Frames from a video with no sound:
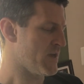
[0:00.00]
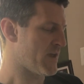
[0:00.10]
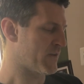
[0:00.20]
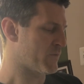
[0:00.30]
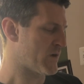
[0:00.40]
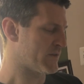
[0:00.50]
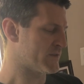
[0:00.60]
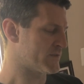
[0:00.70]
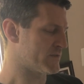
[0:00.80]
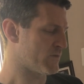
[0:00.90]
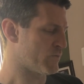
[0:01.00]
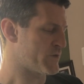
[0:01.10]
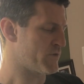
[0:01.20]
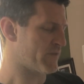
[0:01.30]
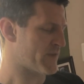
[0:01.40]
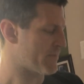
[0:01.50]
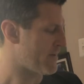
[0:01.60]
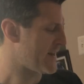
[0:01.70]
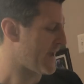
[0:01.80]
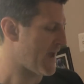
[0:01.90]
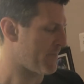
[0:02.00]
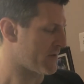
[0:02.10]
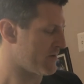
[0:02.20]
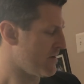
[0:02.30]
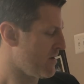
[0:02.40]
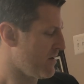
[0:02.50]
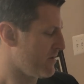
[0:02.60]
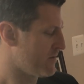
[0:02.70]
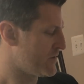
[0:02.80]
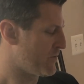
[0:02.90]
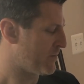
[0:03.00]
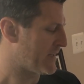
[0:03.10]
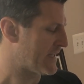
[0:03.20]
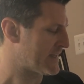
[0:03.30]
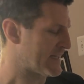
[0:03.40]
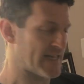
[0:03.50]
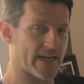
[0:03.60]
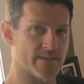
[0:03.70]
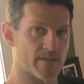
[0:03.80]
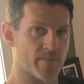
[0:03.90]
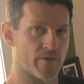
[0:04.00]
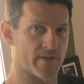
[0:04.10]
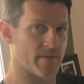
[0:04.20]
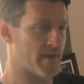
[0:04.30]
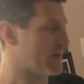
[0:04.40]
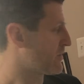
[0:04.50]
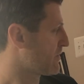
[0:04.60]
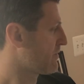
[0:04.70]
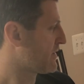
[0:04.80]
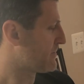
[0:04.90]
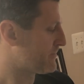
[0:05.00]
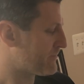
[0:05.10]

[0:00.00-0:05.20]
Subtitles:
as well as what do you think might happen to a plant that lacks the ability to make chlorophyll?